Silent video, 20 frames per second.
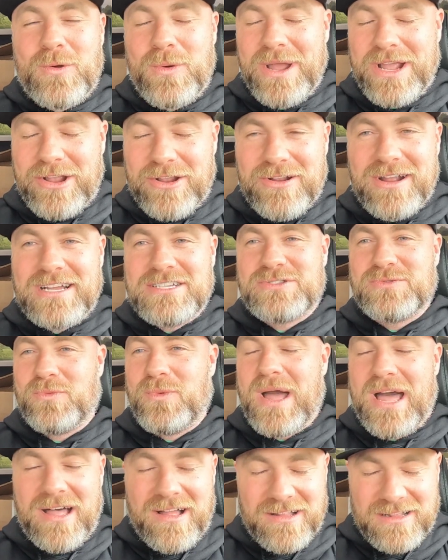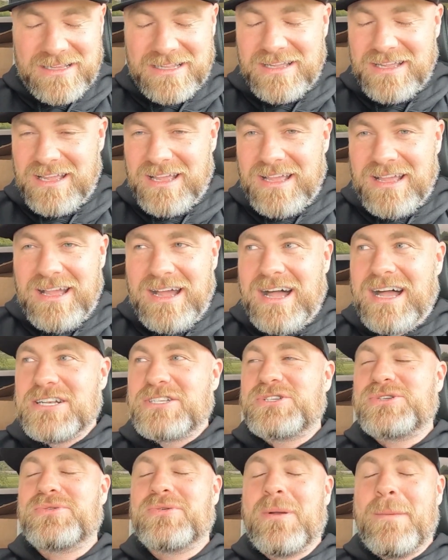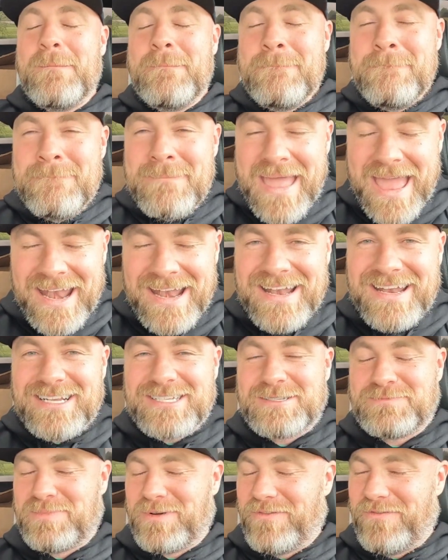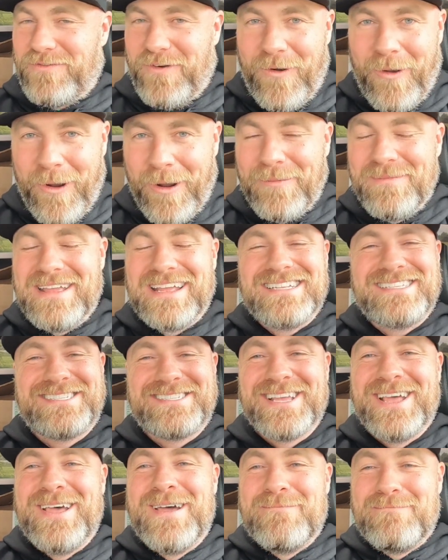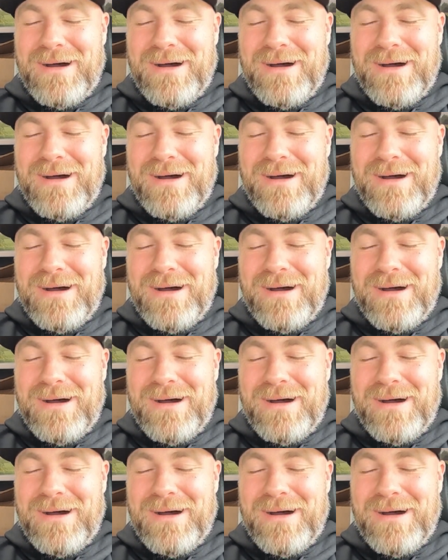quicker as well. A tremendous performance